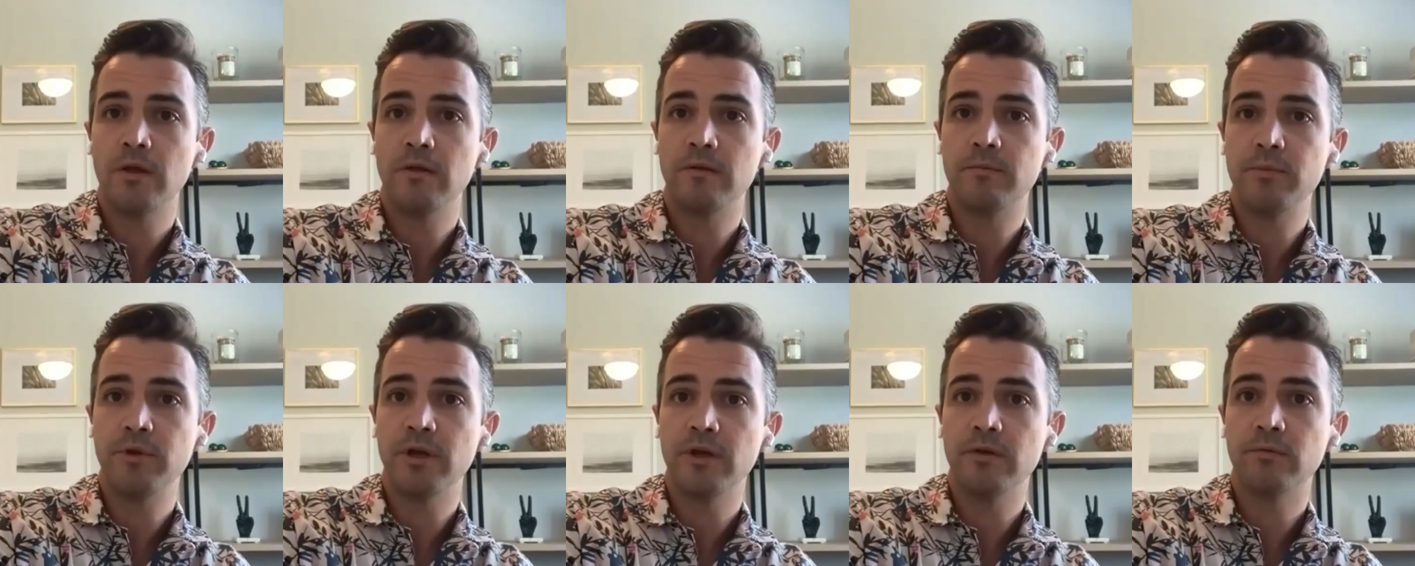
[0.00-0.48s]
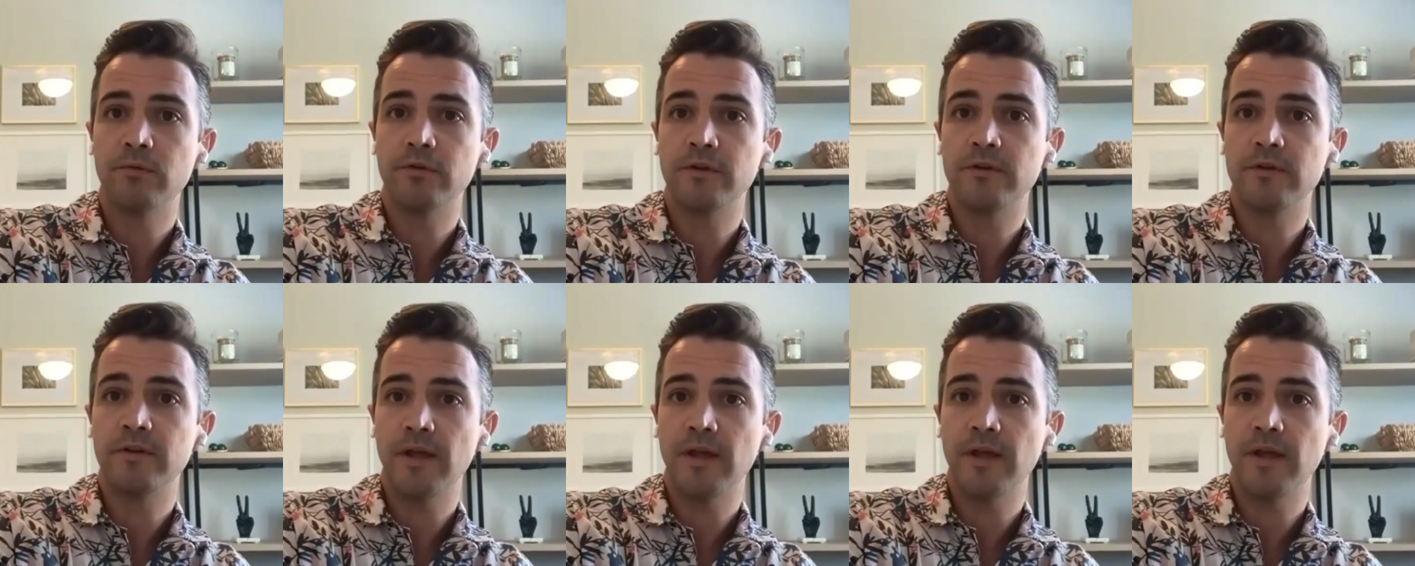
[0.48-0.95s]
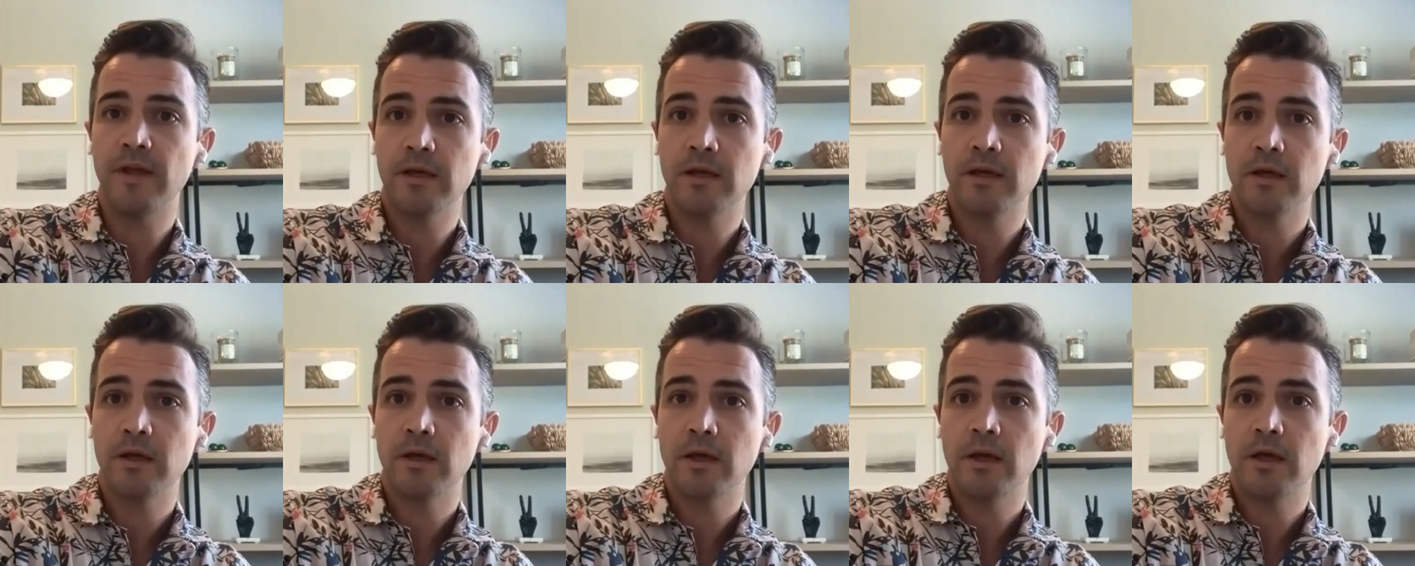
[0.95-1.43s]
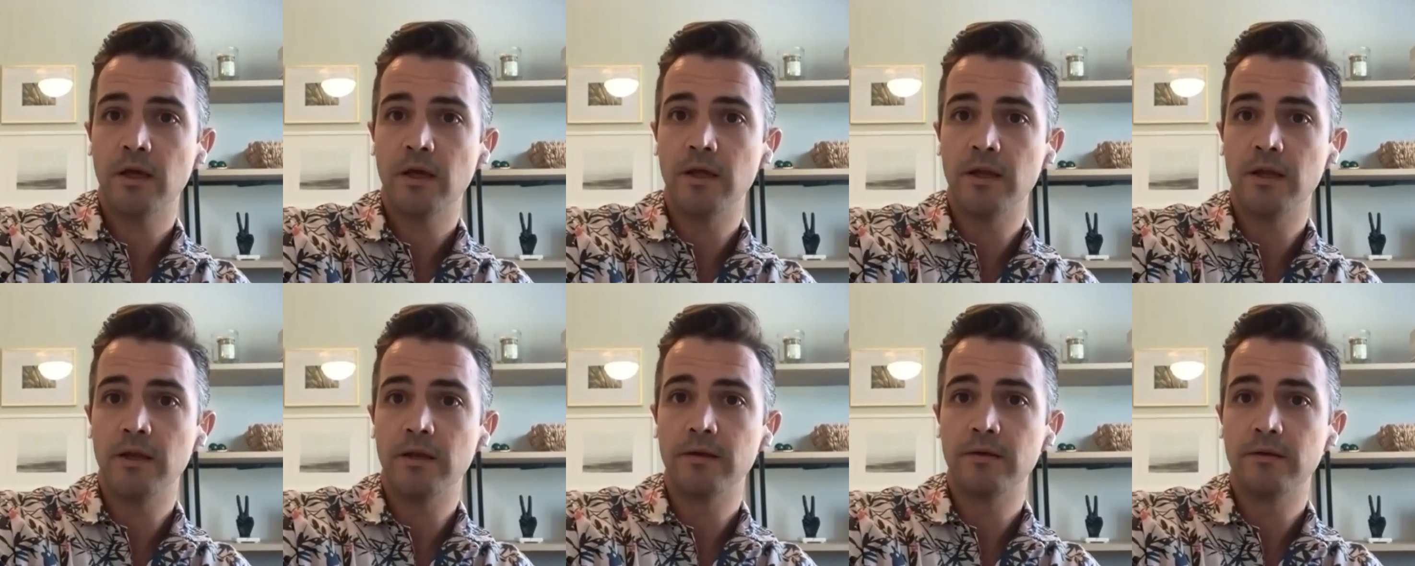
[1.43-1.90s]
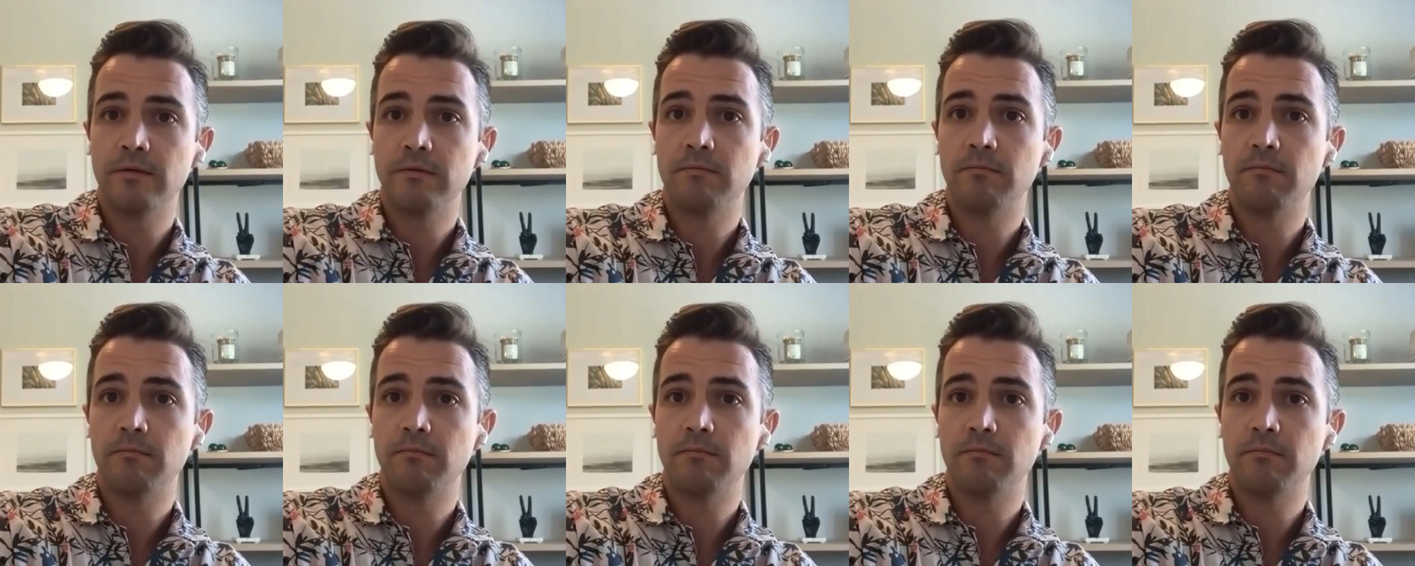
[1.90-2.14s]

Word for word: is be able to take and